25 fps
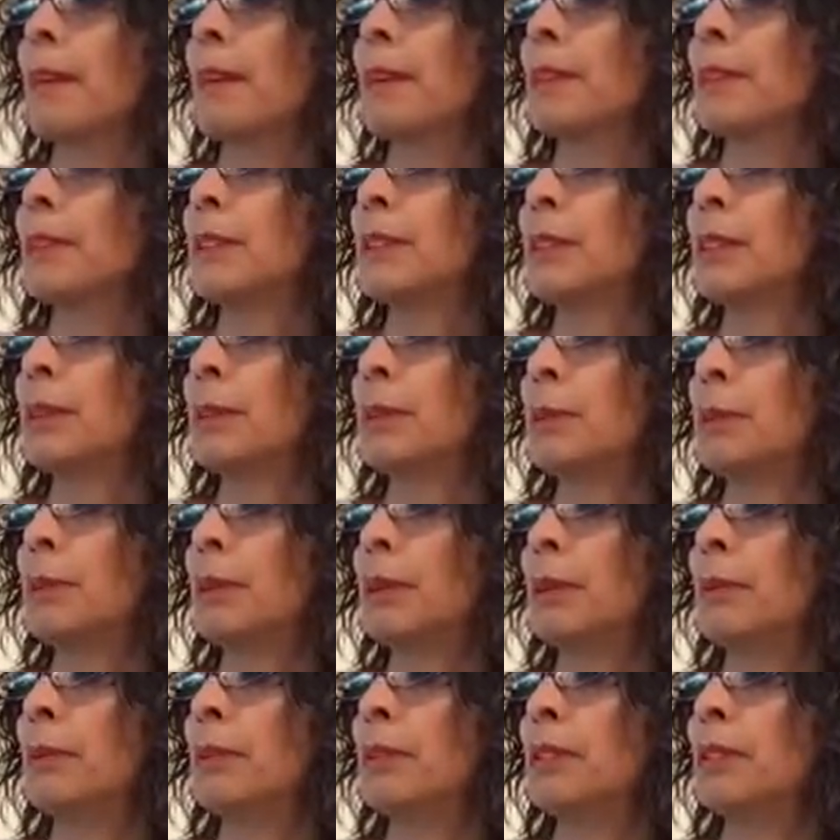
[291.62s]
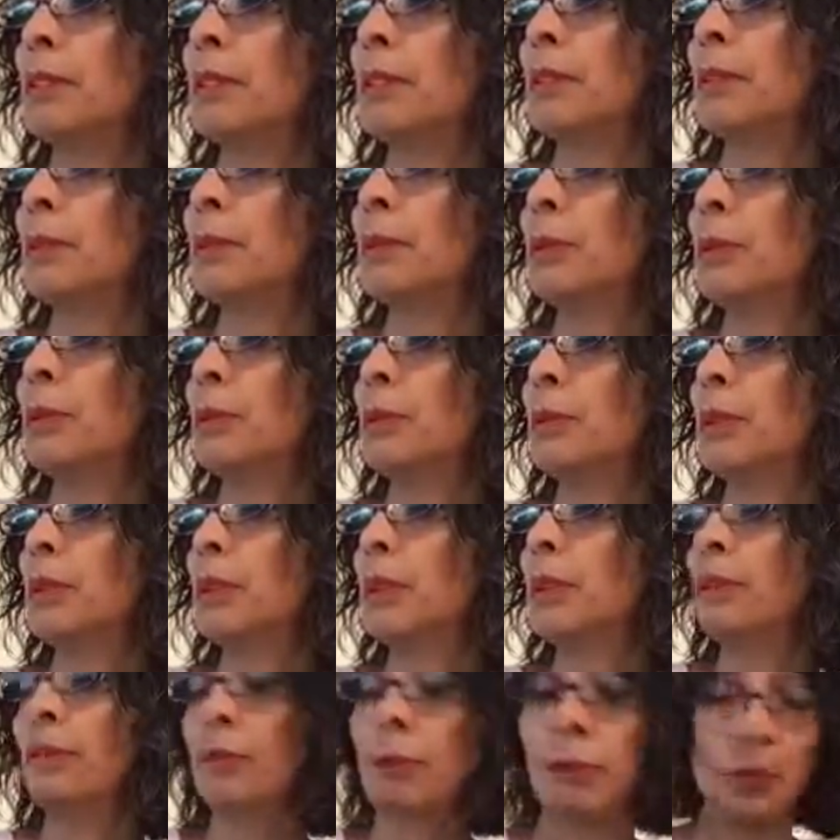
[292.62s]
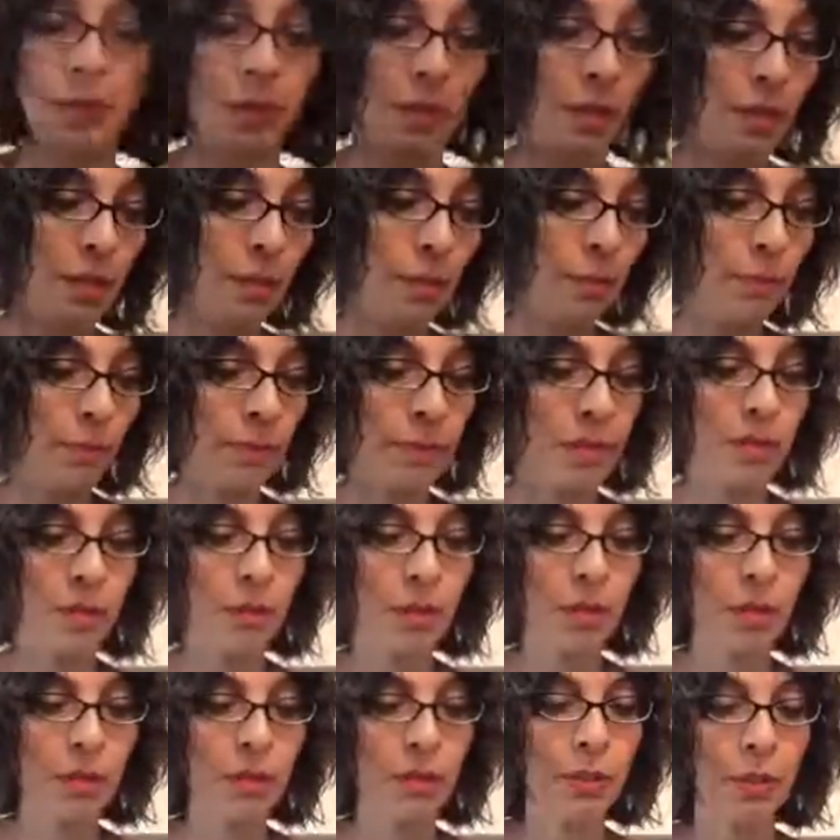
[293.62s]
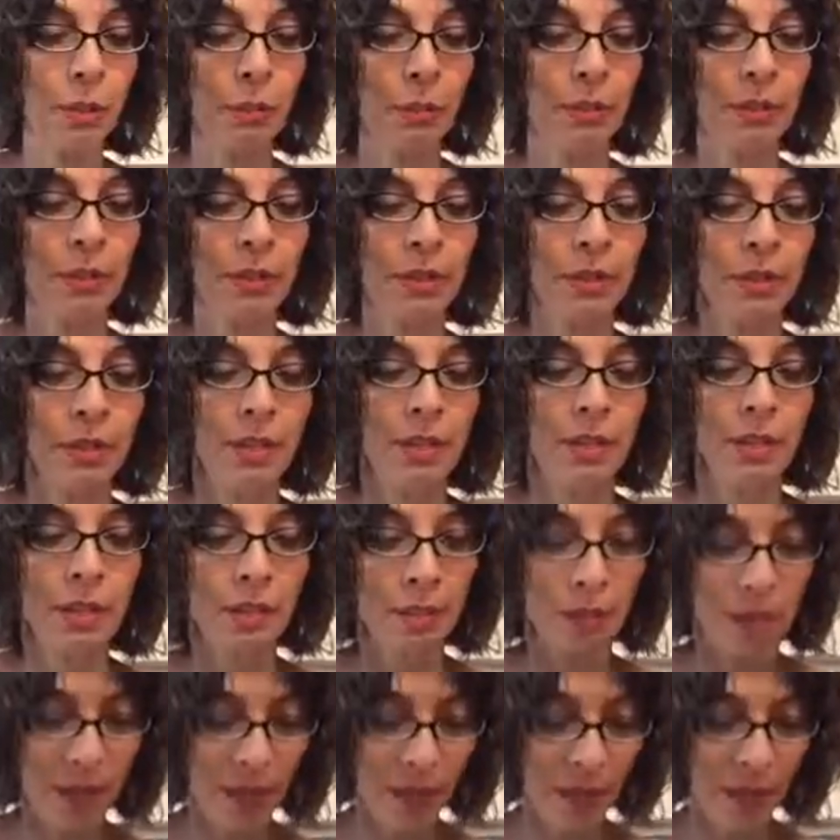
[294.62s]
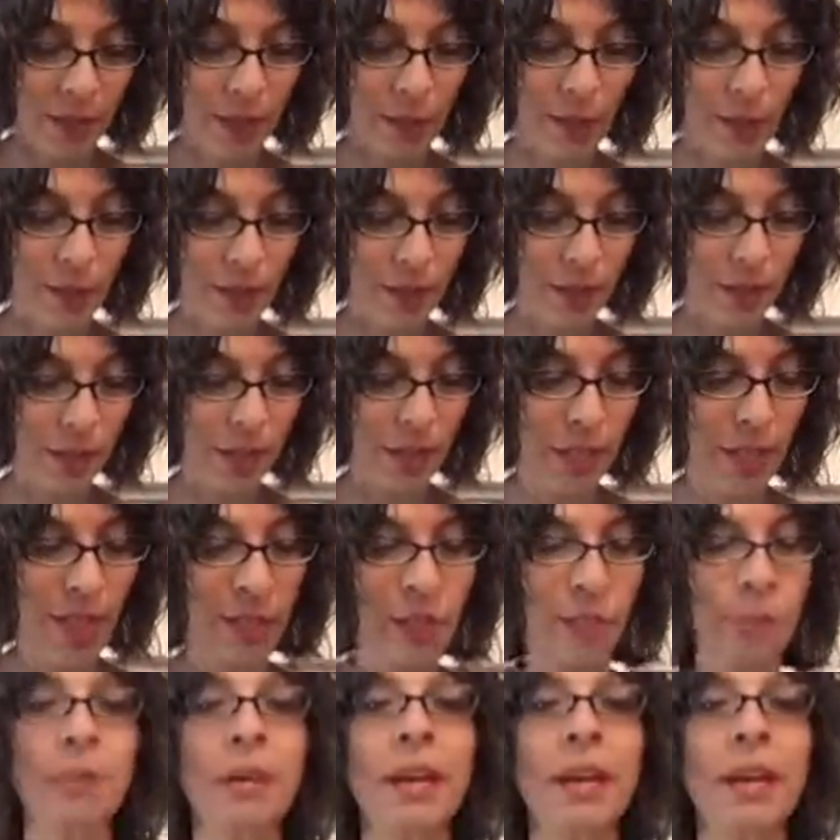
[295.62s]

October, 1, 2, 3, 4. Nope, these are October. Okay, so this is another